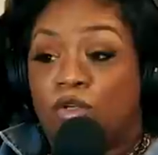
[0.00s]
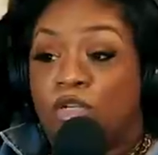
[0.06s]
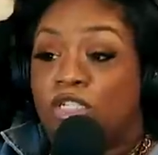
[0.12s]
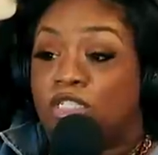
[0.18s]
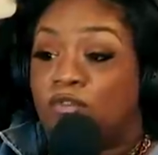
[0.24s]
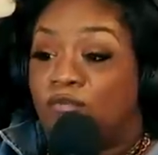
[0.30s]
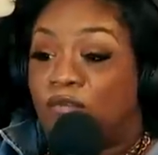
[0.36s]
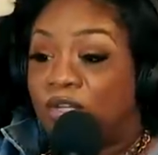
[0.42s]
you
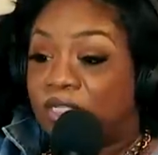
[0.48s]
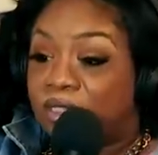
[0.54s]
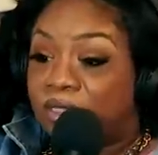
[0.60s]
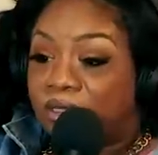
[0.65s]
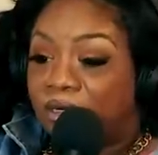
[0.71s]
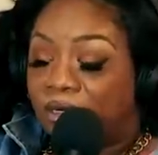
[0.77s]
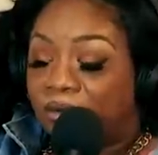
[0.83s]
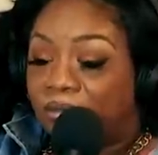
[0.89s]
this to fix
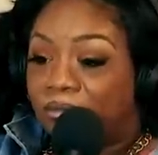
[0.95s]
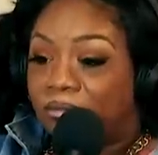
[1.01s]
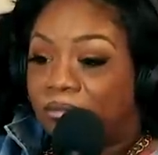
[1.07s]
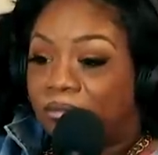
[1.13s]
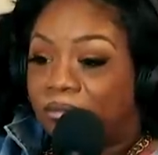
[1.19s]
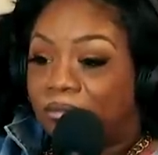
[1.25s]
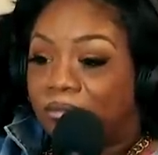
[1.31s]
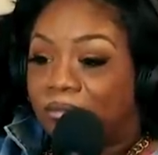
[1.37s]
it up.
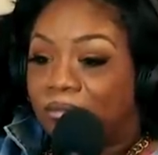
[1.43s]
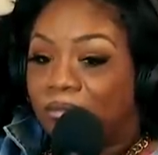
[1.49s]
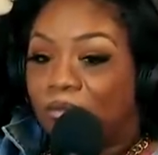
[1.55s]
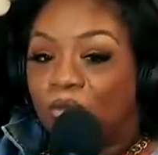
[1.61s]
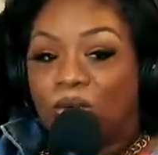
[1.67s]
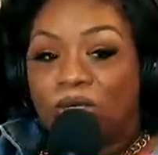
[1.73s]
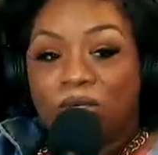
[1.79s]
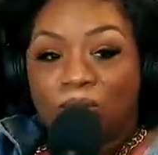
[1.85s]
Right.
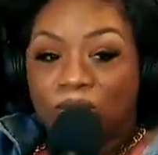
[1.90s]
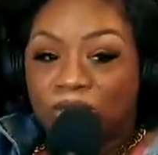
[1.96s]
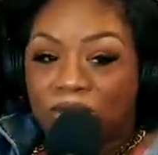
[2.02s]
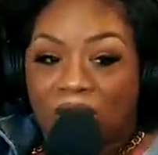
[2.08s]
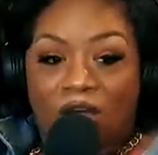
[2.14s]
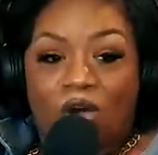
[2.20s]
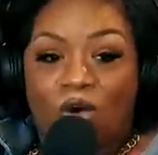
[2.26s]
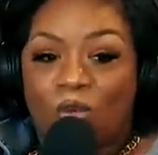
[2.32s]
When it
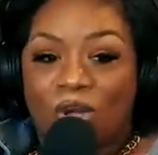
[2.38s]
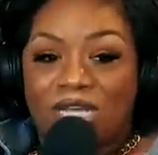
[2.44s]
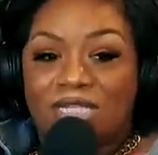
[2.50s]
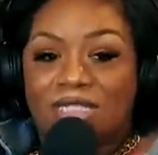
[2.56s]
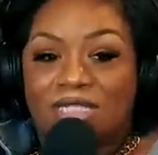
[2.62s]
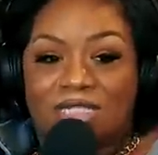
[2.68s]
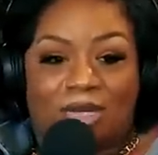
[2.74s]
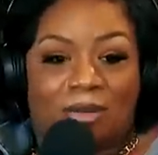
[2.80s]
was
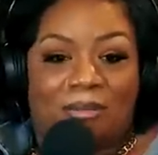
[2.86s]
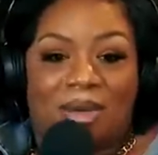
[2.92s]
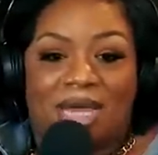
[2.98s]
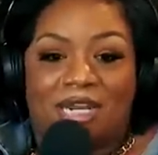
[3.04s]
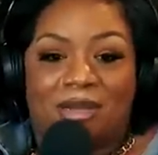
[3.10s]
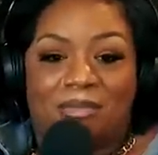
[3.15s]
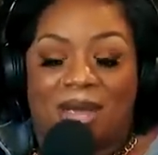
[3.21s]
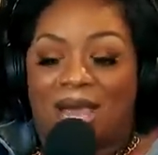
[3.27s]
always
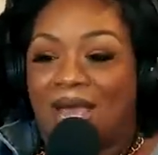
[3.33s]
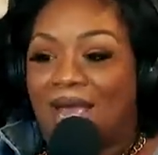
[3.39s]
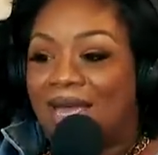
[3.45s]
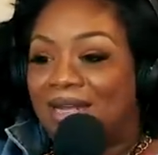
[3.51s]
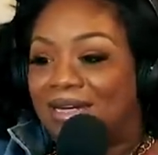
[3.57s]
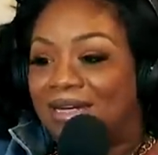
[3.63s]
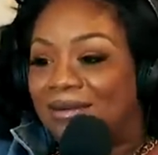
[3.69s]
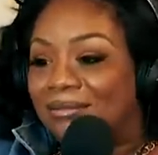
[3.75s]
somebody
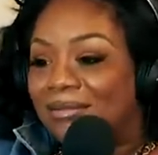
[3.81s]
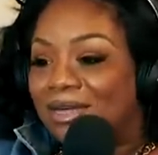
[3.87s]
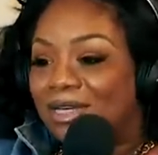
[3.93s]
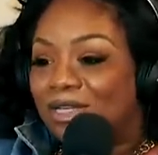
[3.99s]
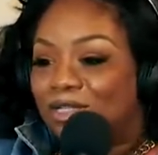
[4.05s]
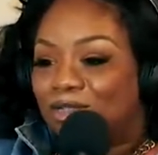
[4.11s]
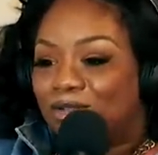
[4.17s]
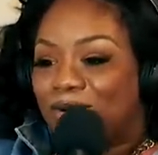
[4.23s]
behind it
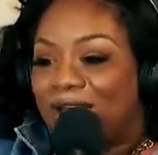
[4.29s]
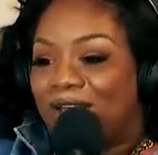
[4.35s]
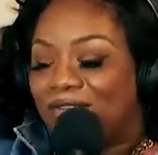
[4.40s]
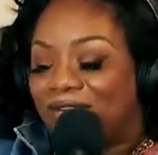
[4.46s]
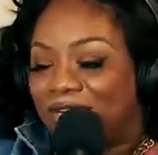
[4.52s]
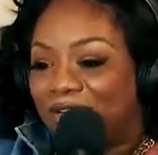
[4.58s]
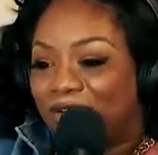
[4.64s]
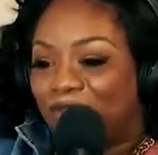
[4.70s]

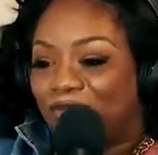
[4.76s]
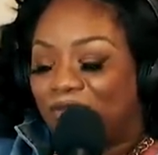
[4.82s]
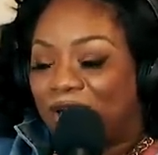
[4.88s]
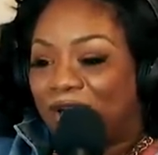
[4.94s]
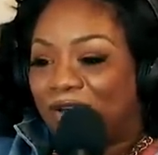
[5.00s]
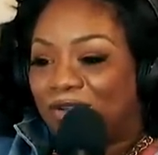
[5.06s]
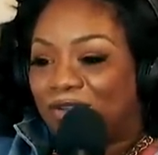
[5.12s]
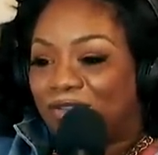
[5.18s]
driving down the
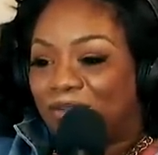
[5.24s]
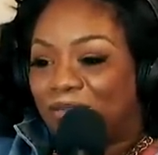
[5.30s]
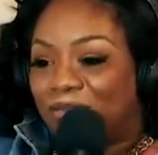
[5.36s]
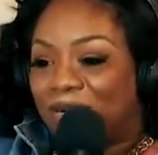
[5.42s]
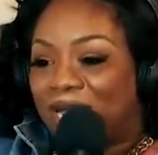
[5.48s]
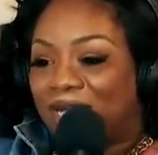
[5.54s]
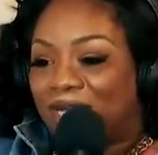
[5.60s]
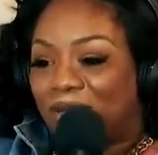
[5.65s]
value of the
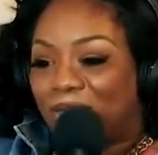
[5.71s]
black